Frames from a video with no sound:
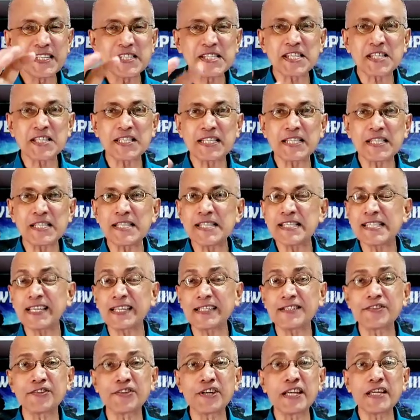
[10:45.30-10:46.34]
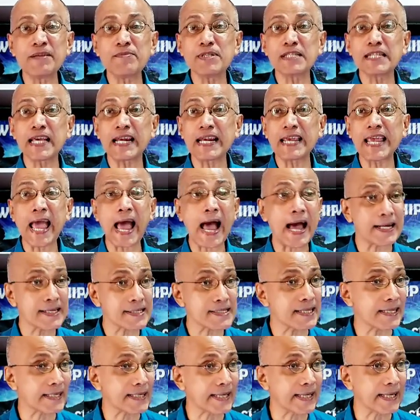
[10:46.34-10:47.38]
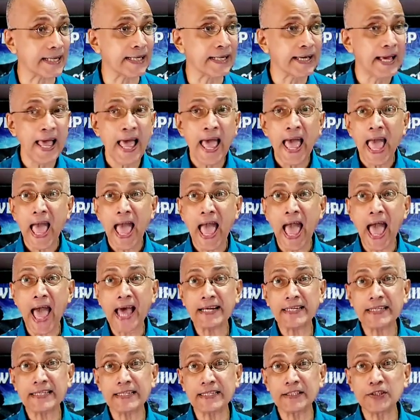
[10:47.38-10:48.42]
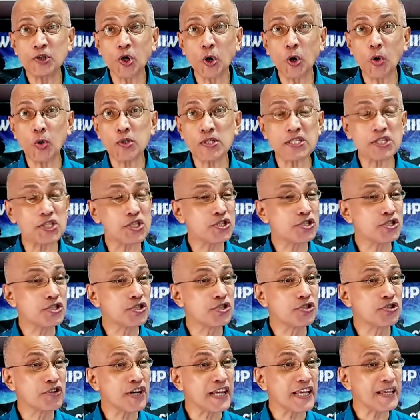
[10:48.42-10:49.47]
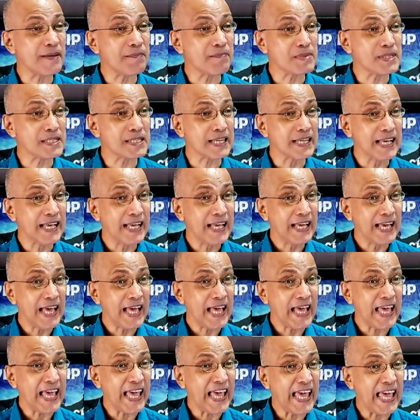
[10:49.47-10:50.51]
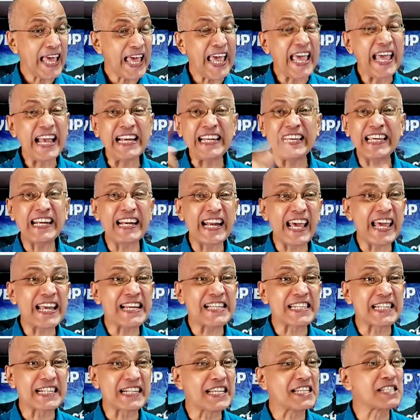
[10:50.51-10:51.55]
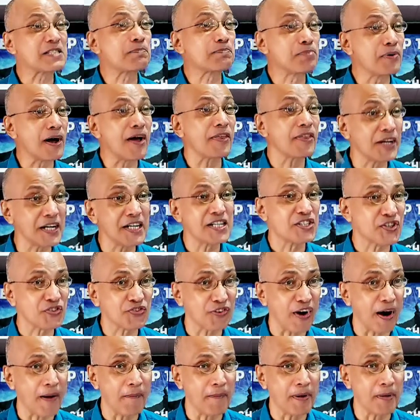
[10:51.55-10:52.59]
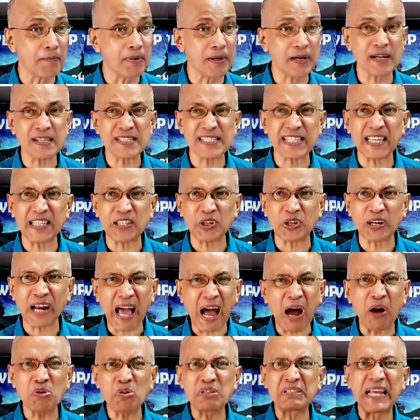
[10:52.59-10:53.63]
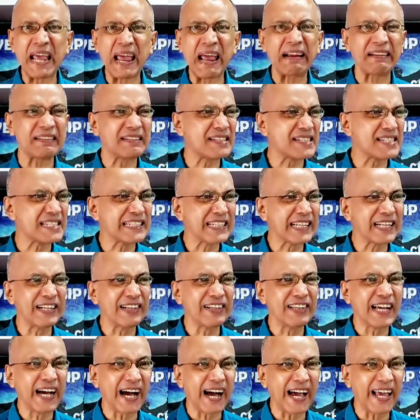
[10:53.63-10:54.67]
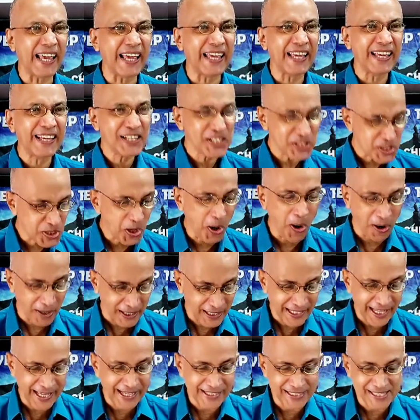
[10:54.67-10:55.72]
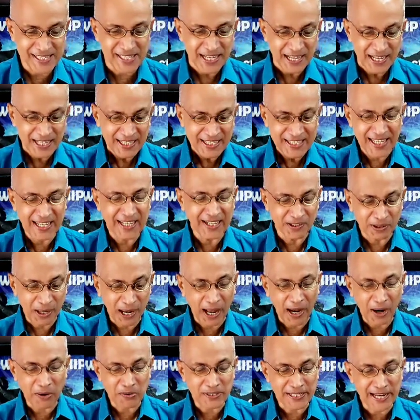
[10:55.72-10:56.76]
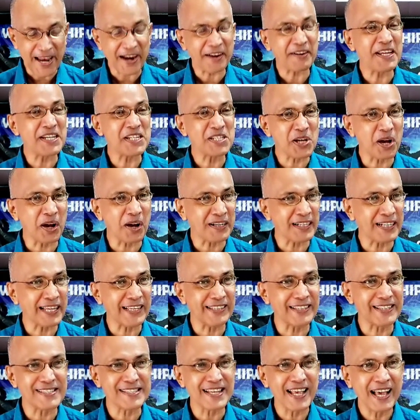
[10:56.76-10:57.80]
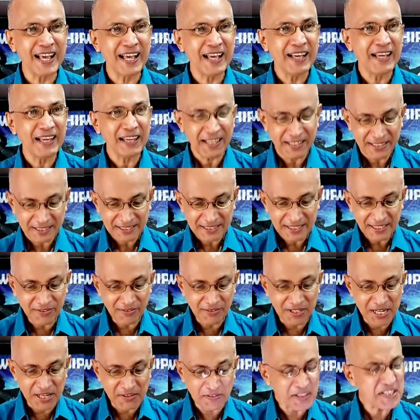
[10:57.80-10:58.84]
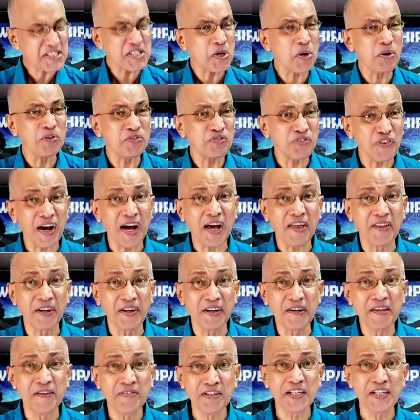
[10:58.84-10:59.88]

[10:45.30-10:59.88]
these are the dreams that he had as a kid, and those dreams alienated his brothers from him because they thought, how dare this little guy talk like this? How dare he talk like this? Even his own father.